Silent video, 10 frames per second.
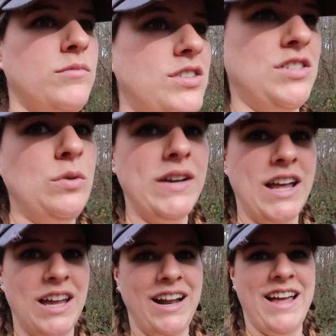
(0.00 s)
just doing
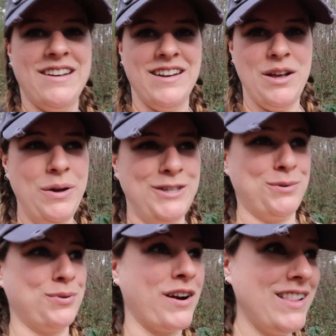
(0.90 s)
it, and it
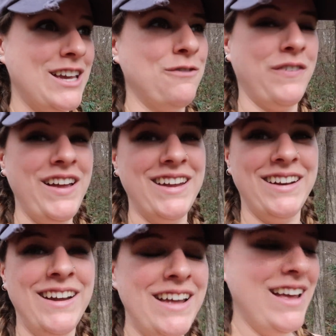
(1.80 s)
was really
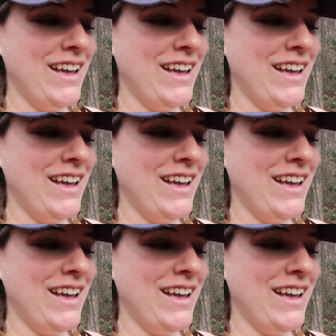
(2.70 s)
fun.